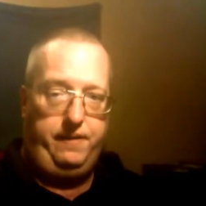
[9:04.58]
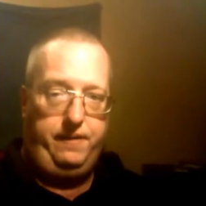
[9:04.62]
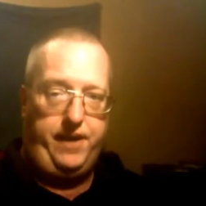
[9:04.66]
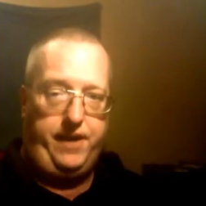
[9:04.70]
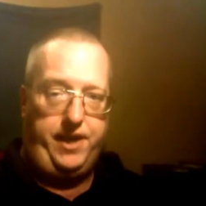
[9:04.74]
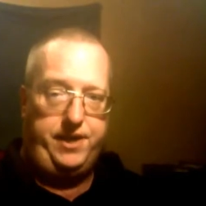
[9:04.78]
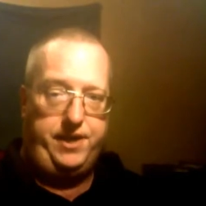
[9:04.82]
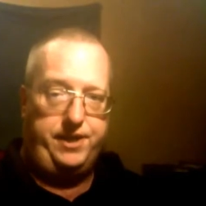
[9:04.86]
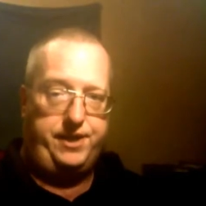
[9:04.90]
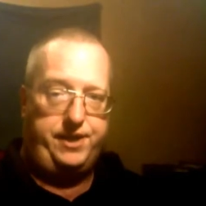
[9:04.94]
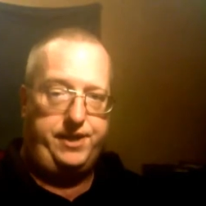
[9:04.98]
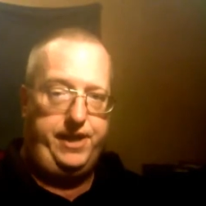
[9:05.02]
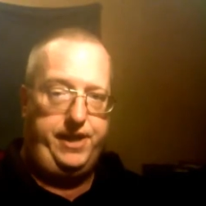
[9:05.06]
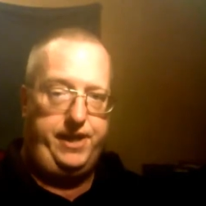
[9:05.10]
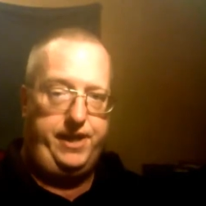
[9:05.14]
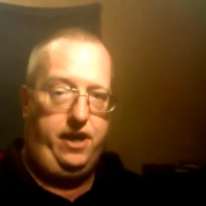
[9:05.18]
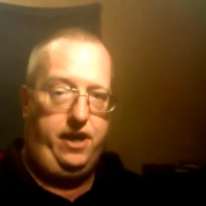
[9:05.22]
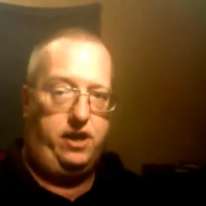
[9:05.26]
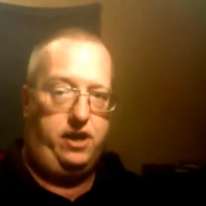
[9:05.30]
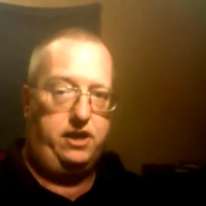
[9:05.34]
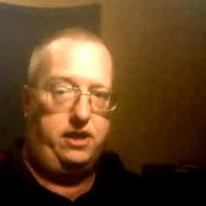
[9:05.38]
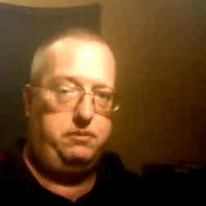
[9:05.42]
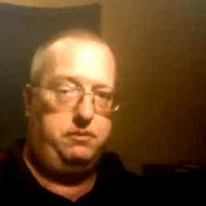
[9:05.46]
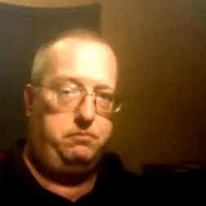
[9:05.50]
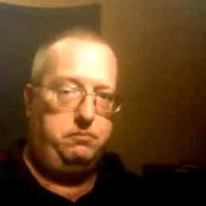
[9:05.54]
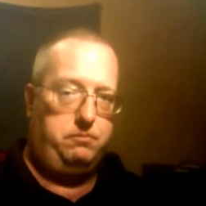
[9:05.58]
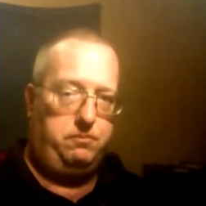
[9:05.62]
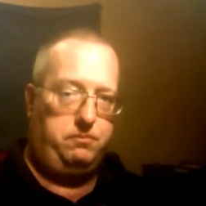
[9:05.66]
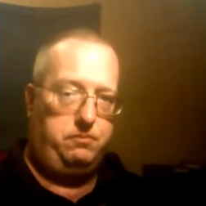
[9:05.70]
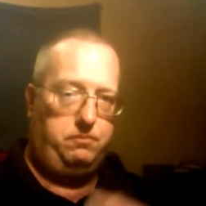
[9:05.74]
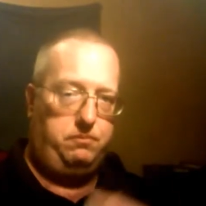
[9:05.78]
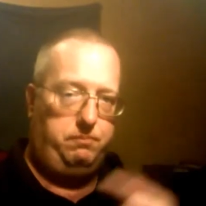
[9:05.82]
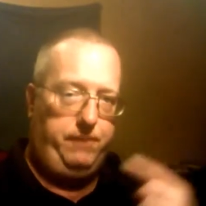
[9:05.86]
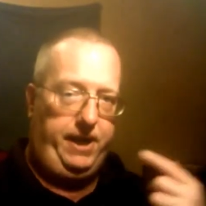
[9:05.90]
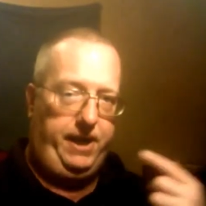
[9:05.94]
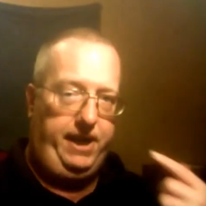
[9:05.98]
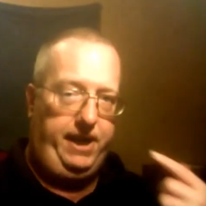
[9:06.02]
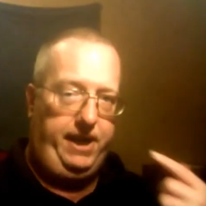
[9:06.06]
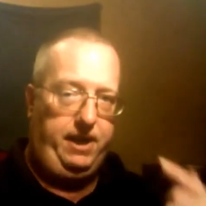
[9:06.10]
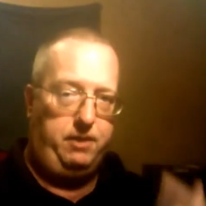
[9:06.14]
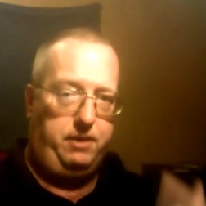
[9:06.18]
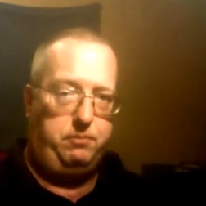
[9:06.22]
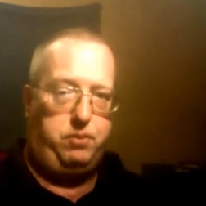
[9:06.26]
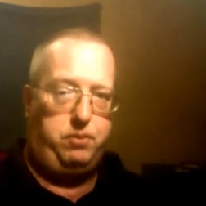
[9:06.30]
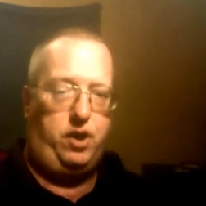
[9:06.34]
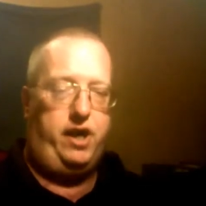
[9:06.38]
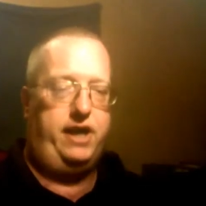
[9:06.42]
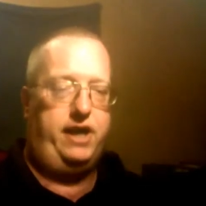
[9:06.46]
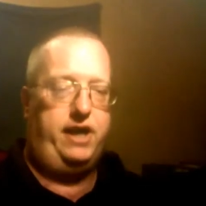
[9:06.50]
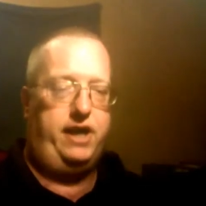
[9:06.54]
that you see on beginning
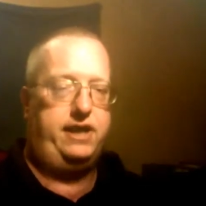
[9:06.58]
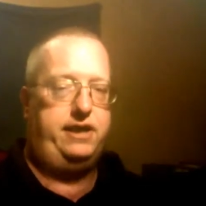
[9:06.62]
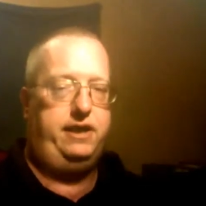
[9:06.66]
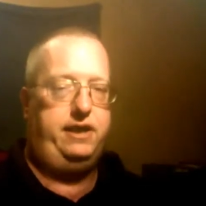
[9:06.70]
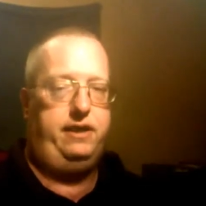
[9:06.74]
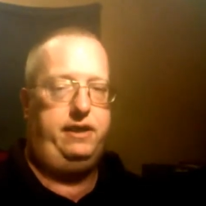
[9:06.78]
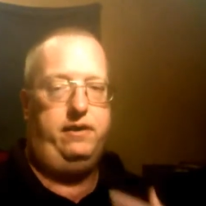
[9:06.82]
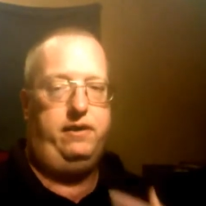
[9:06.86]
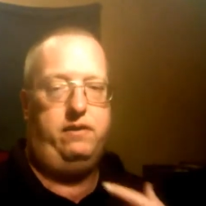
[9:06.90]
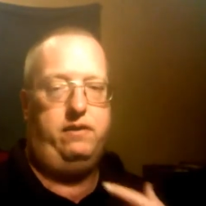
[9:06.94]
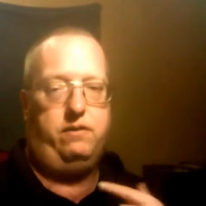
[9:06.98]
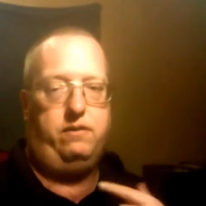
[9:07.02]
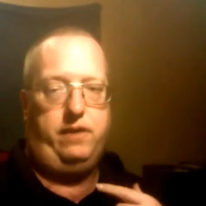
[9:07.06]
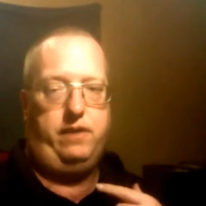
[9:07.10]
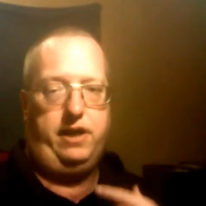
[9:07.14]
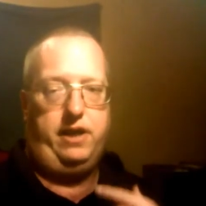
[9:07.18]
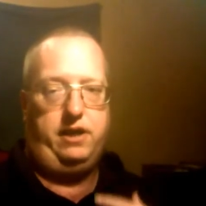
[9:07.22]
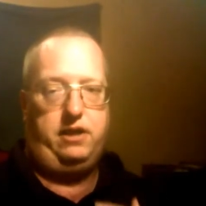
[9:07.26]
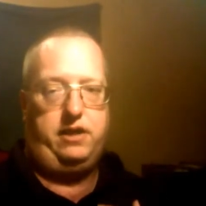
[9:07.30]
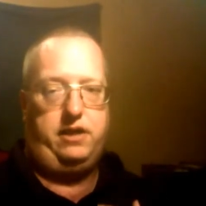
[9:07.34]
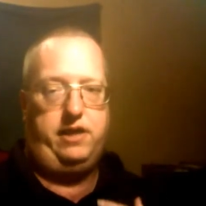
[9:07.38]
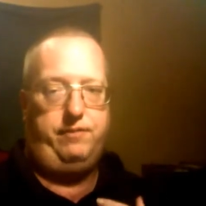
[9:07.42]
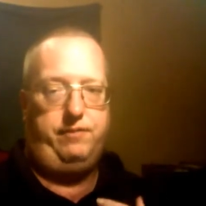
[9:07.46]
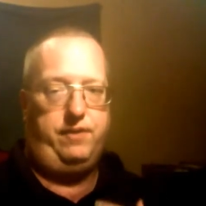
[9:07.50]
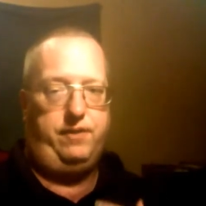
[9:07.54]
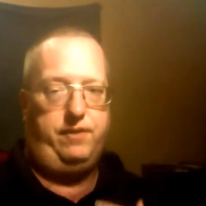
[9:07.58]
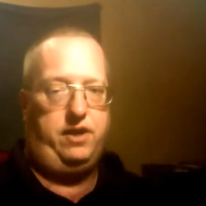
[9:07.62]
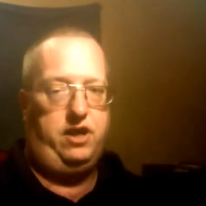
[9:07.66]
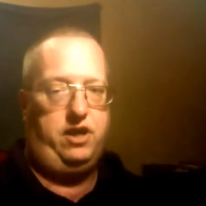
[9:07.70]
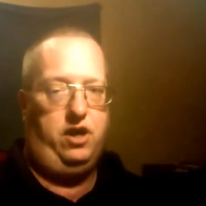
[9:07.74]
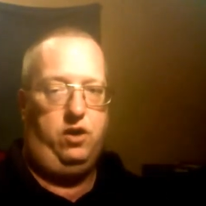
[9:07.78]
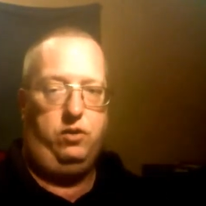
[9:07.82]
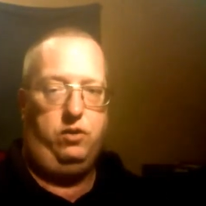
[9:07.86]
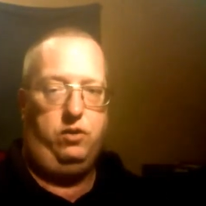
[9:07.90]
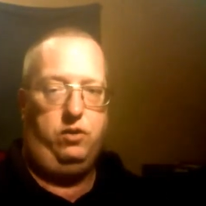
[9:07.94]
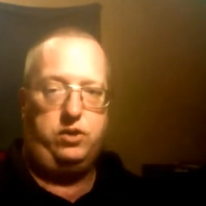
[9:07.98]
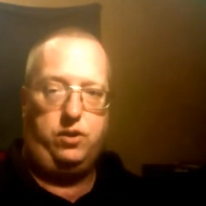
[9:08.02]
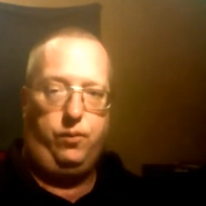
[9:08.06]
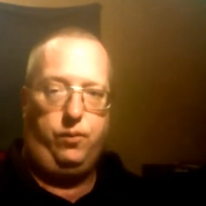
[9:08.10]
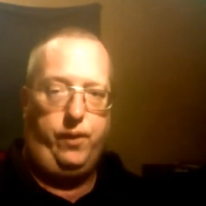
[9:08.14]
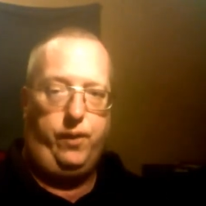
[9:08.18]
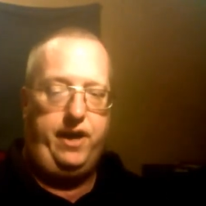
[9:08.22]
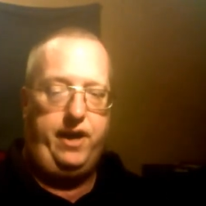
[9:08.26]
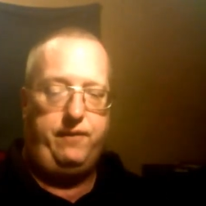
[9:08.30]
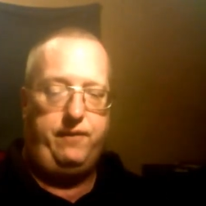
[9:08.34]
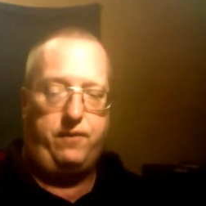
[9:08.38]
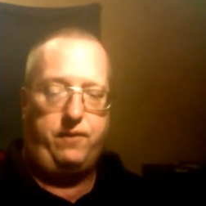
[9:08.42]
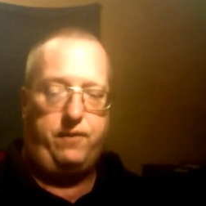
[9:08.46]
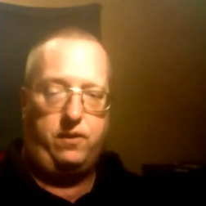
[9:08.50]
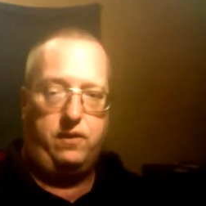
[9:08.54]
on products to you know get different codes or
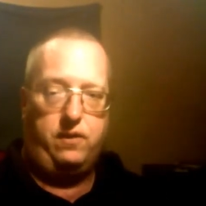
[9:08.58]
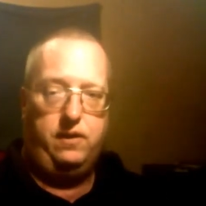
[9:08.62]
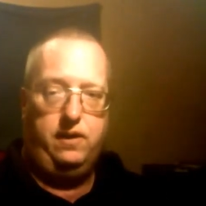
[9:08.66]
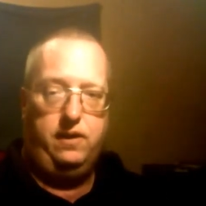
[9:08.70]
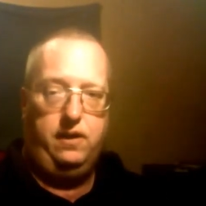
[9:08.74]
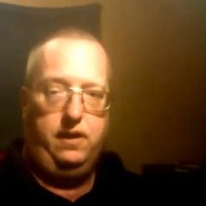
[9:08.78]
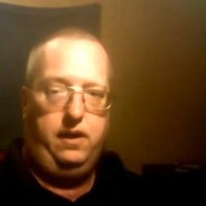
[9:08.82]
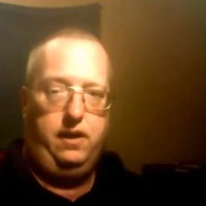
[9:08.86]
whatever.